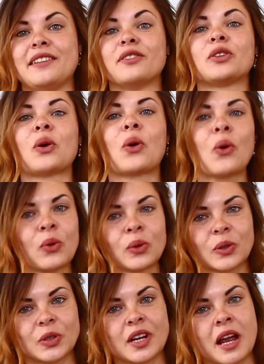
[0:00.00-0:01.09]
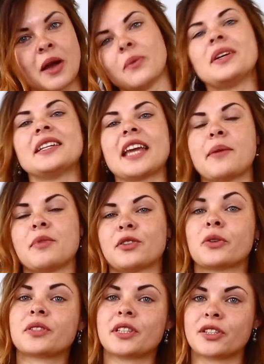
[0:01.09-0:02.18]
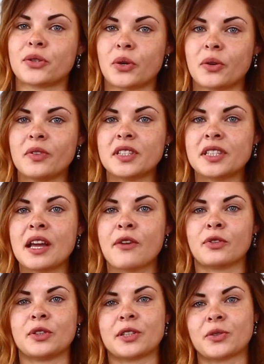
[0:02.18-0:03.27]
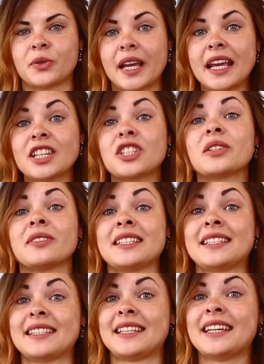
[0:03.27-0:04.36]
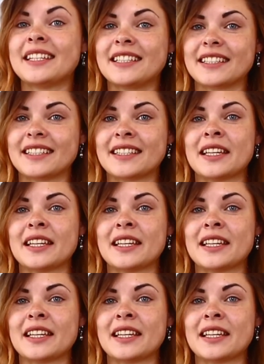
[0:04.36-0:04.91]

even cooler. We came across a service for the creation of these kitties.